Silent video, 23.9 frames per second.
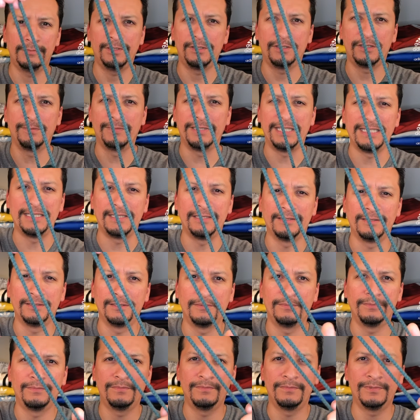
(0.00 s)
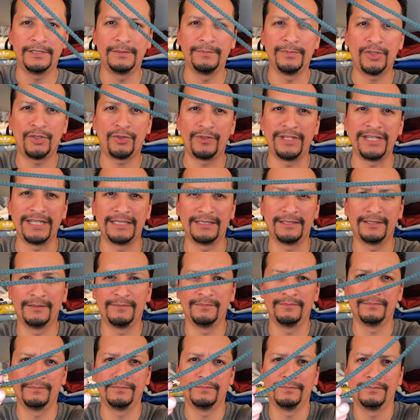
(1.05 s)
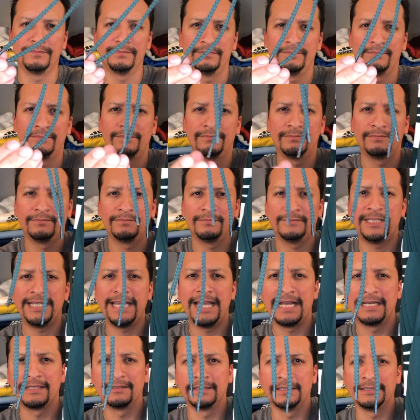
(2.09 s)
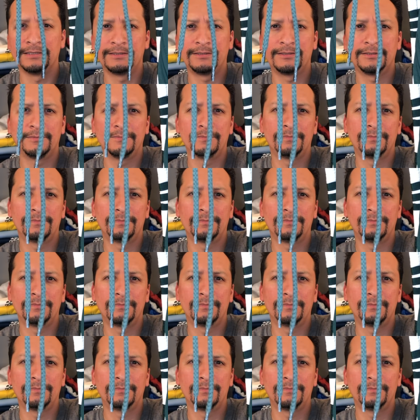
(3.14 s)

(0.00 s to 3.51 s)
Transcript: There's some laces, some strings, the aglets.